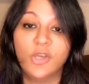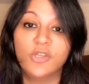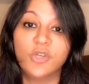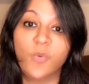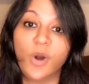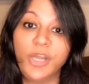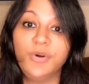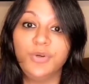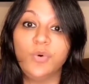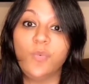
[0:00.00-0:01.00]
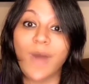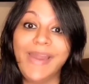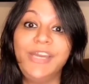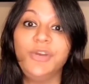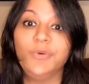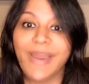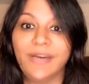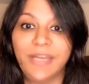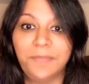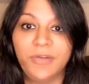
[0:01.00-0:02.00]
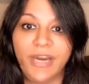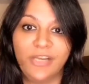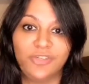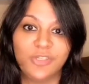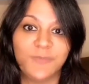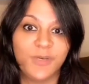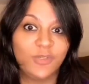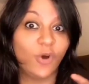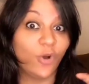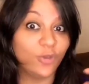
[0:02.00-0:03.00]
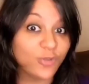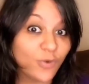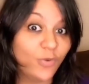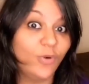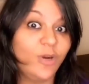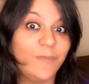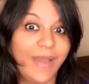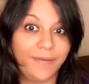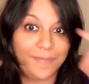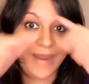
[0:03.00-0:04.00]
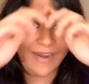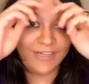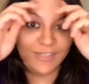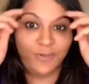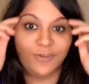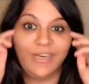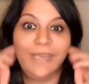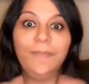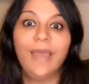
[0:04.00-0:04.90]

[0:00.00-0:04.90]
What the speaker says: So what do you do? Why do you get a name correction? Is because you're also ruled by planets in your name.